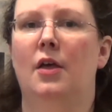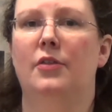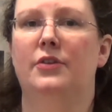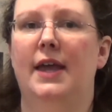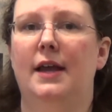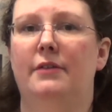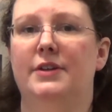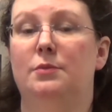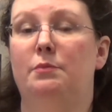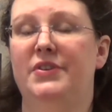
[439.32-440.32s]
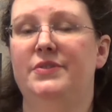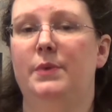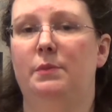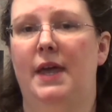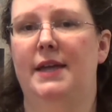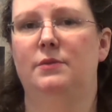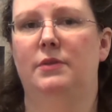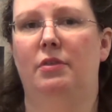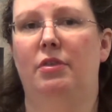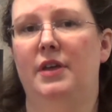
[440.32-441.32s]
The declaration must be made
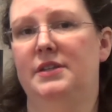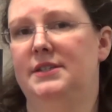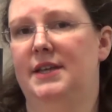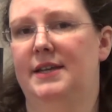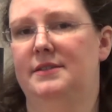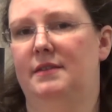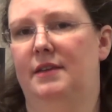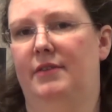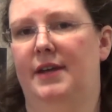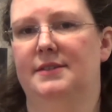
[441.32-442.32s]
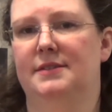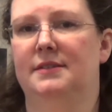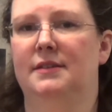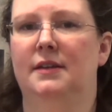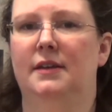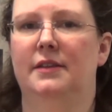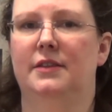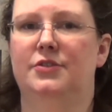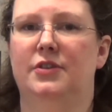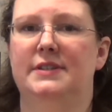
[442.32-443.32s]
within 30 days of the event. The
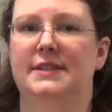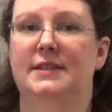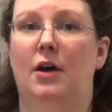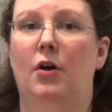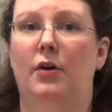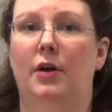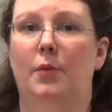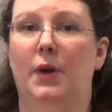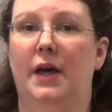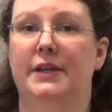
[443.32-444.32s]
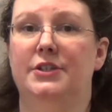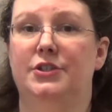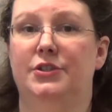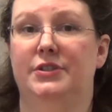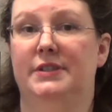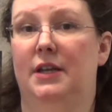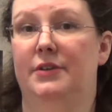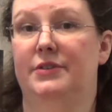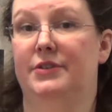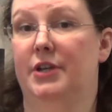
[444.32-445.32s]
trustees are obliged to
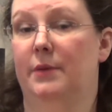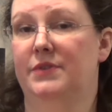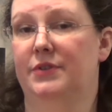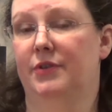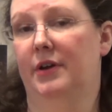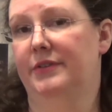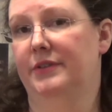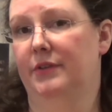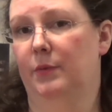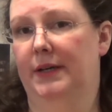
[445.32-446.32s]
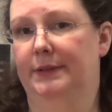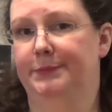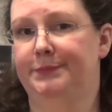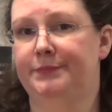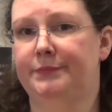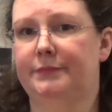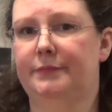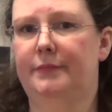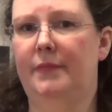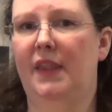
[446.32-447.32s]
disclose the terms of the trust as well.
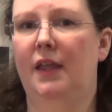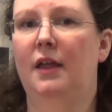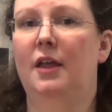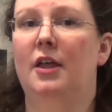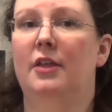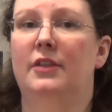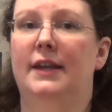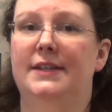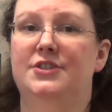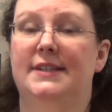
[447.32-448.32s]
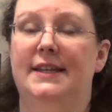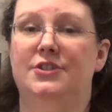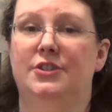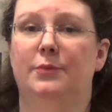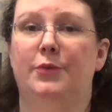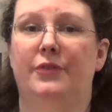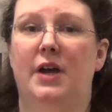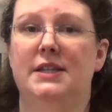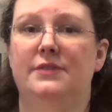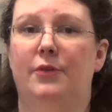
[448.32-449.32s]
The legislation
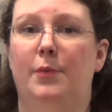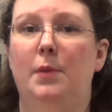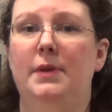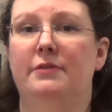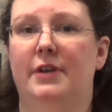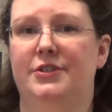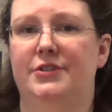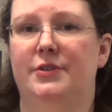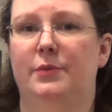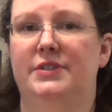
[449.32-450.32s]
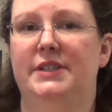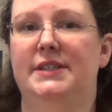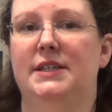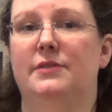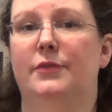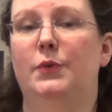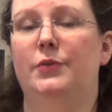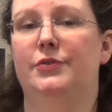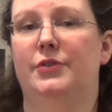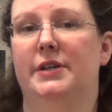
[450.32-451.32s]
provides for a public register with details of all
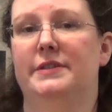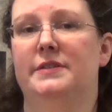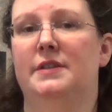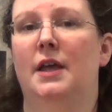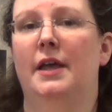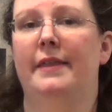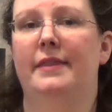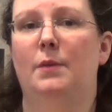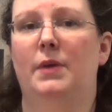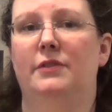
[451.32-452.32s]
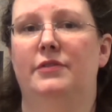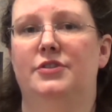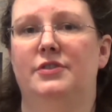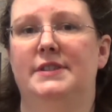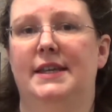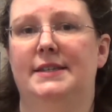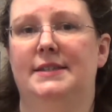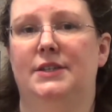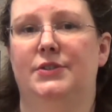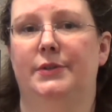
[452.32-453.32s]
the trusts, their beneficiaries,
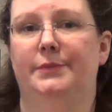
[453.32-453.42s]
etc.